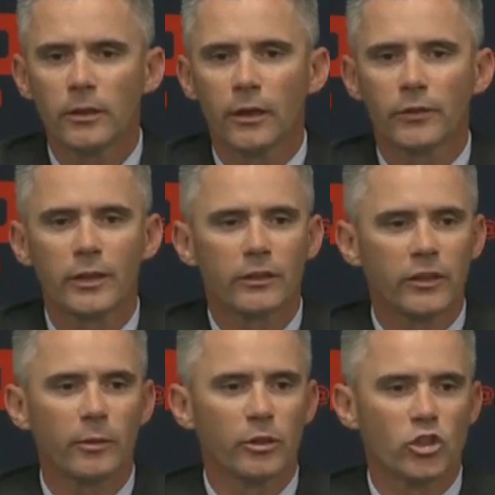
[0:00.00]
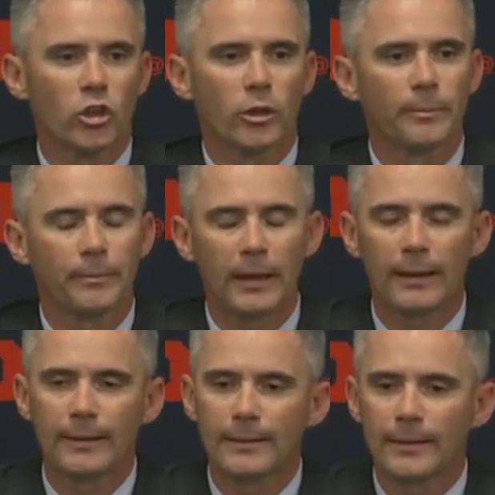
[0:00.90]
you know, I've seen this team mature,
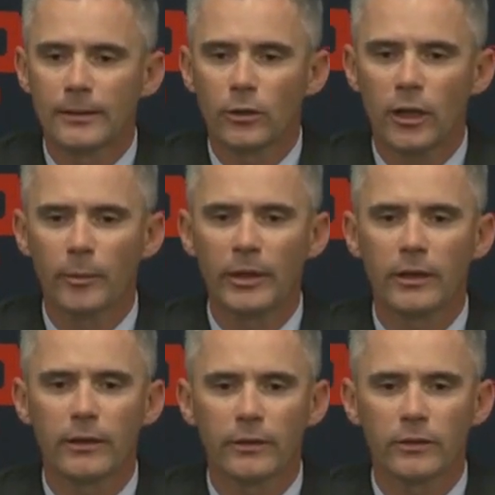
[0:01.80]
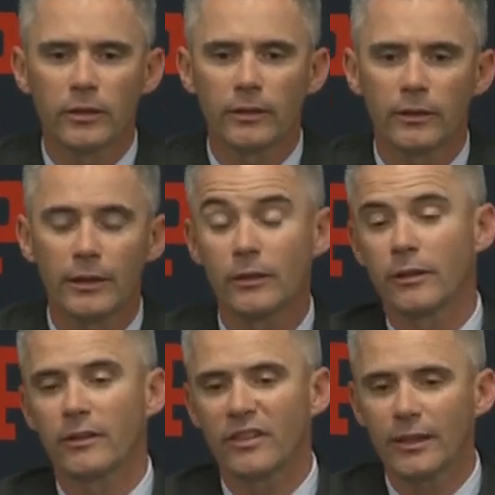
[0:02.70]
and uh, you know, coming into into
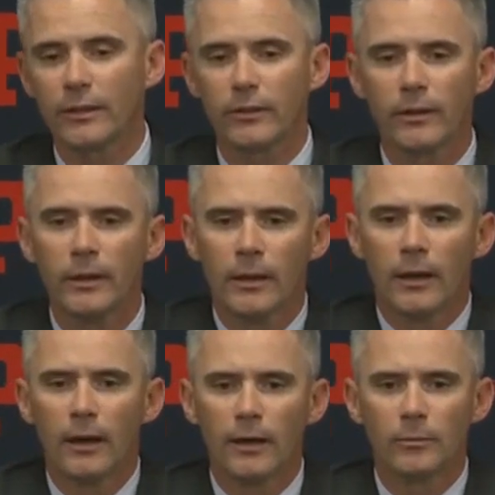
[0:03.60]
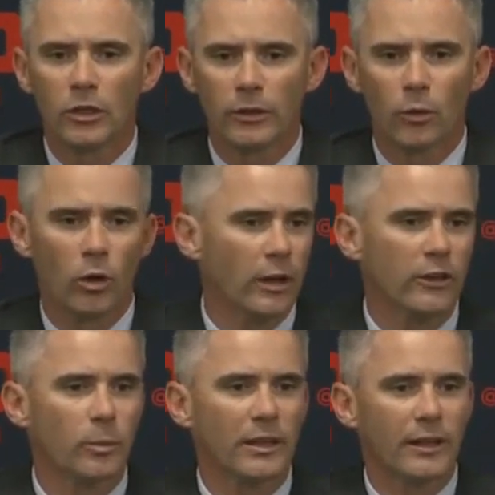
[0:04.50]
the season, um, you know, there were
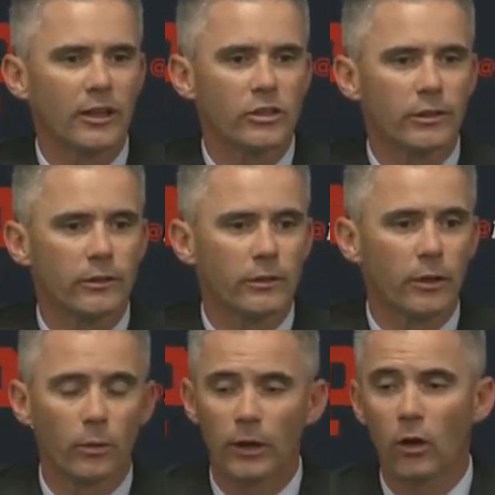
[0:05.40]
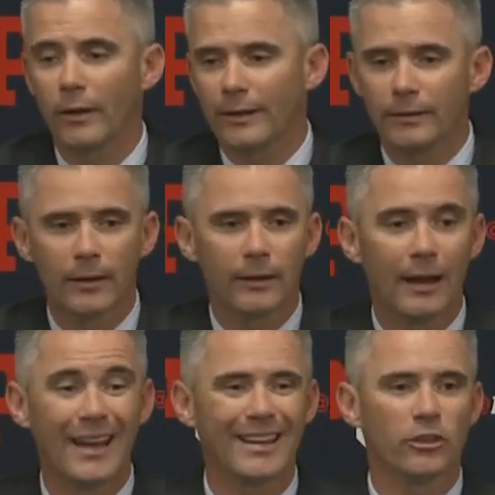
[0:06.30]
expectations. You know, we all had uh,
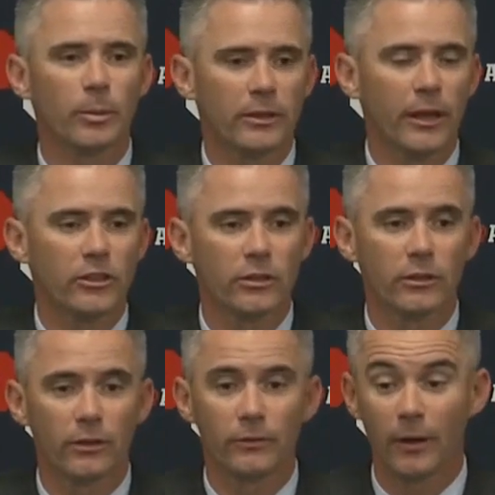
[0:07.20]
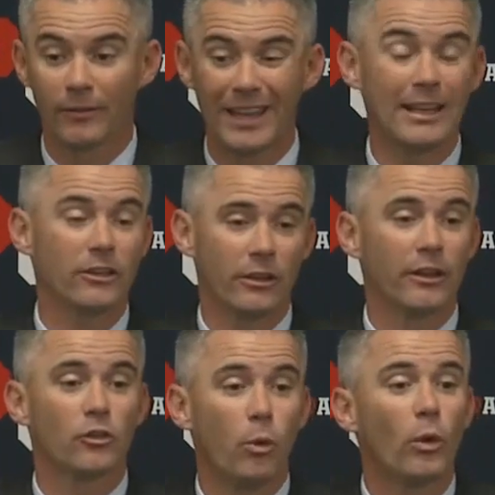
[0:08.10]
high expectations of, of getting to
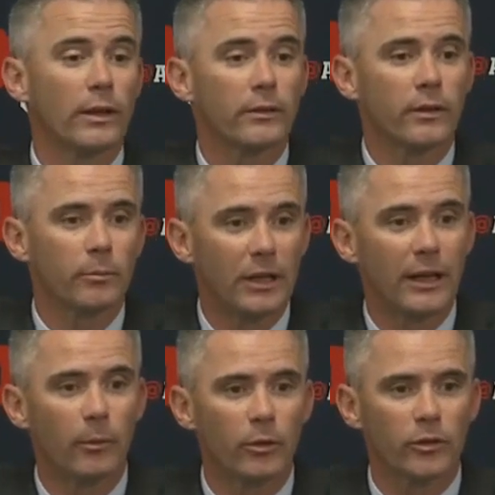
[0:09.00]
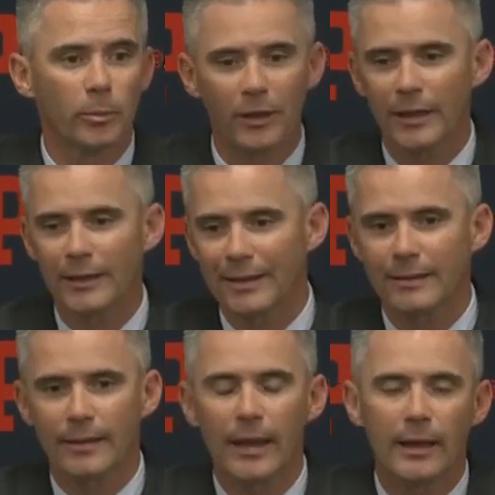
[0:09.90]
this point and being able to play in
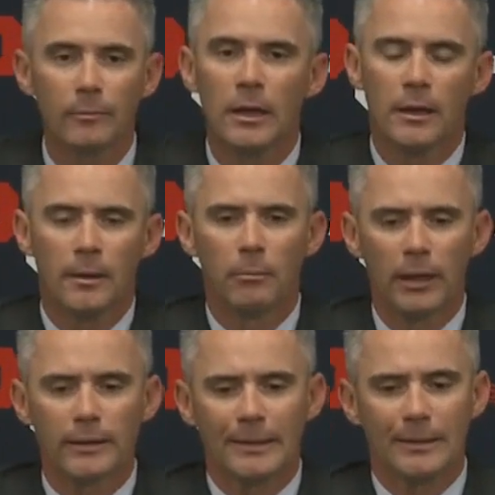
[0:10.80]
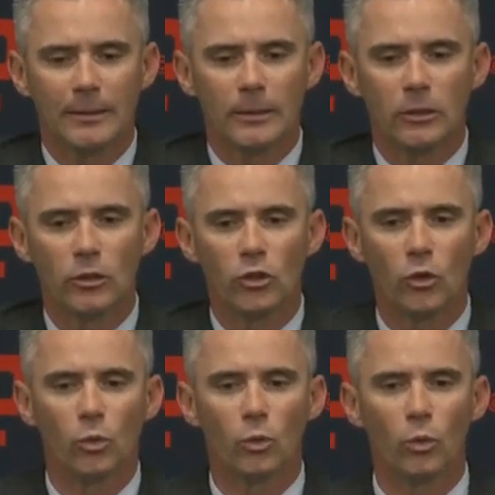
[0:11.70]
this game. But uh, you
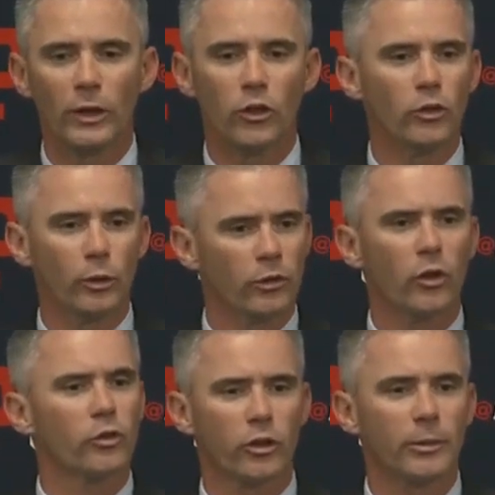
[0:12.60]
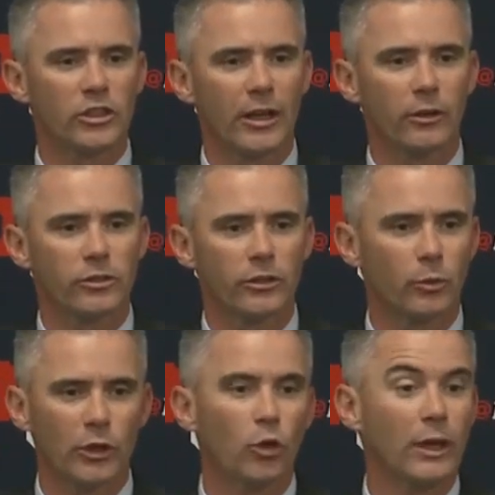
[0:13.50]
know, we knew there was also going to be challenges.
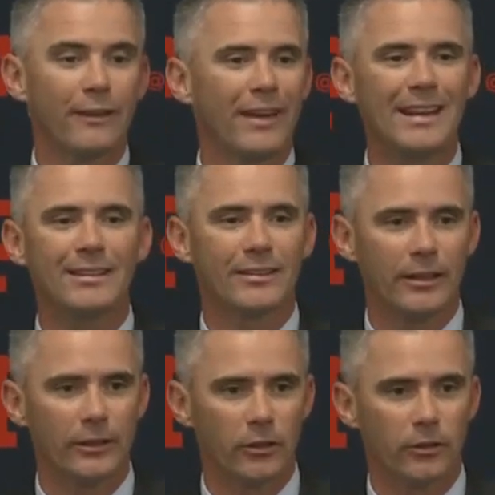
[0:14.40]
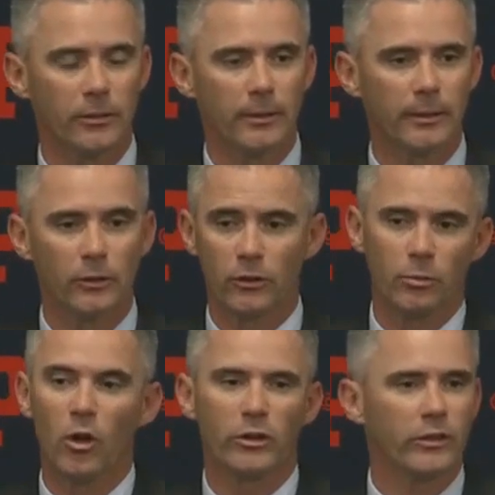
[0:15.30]
When you only have eight seniors, uh, it's the
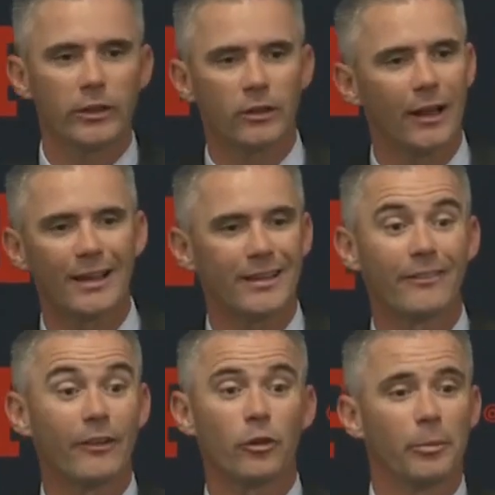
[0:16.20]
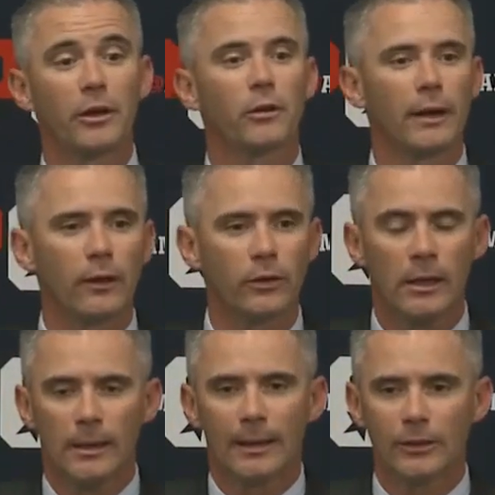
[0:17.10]
smallest senior class I've ever been around.
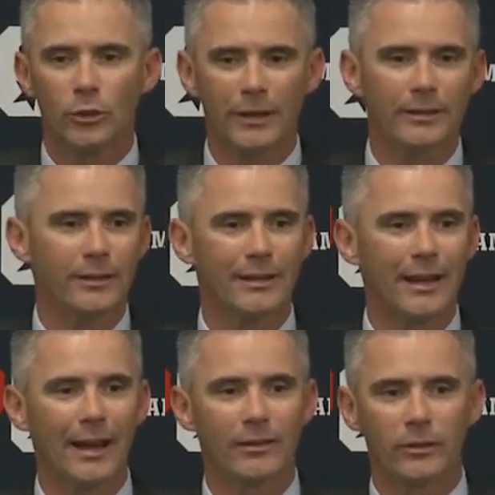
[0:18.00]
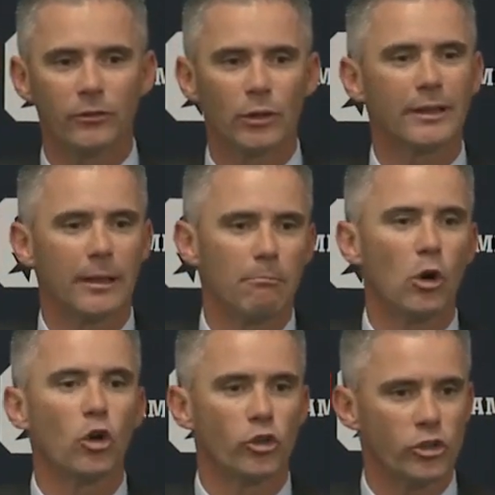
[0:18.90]
Uh, you had to see guys really
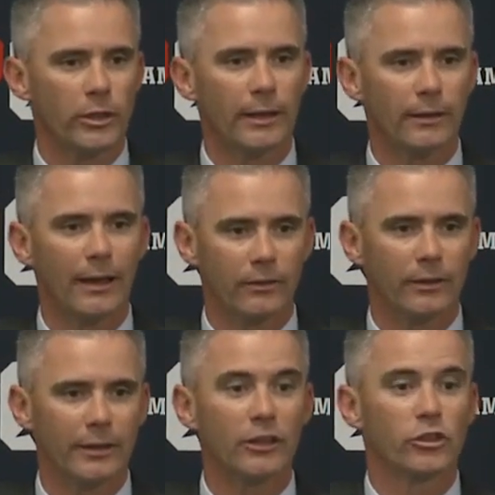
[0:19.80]
emerge as, as a